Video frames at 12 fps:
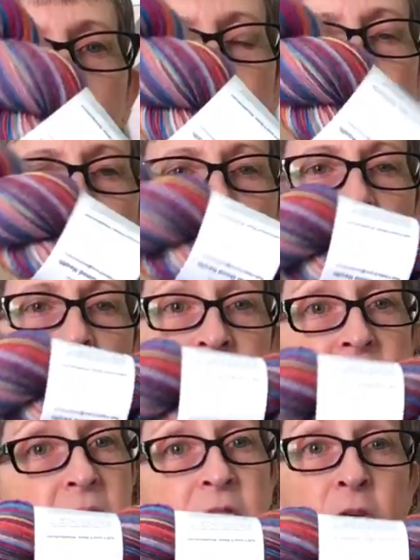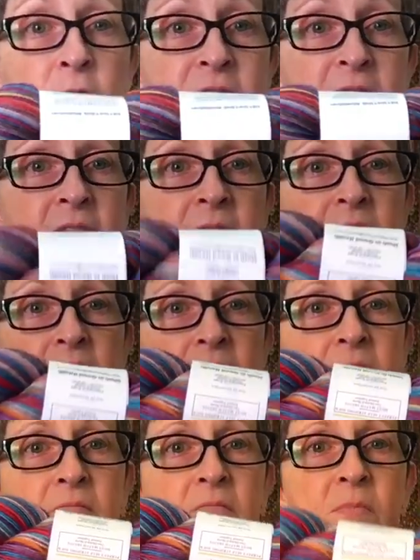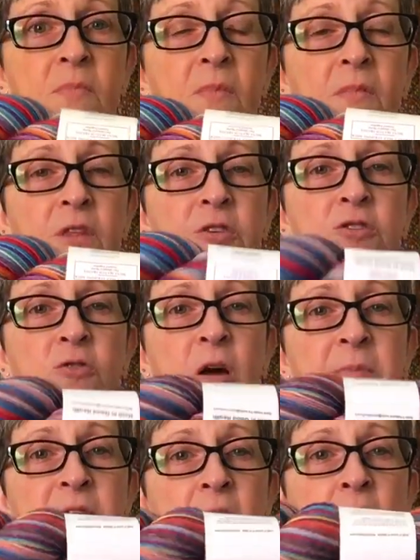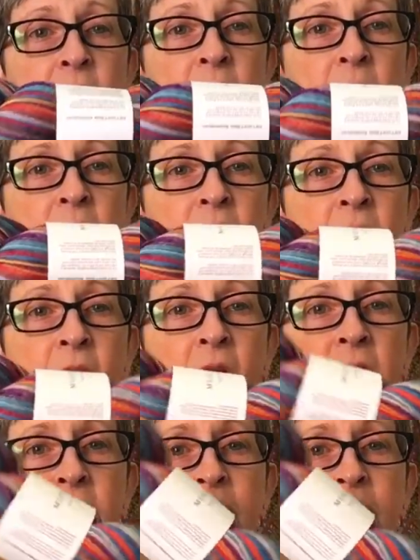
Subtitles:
so that's a 13 stripes. So there's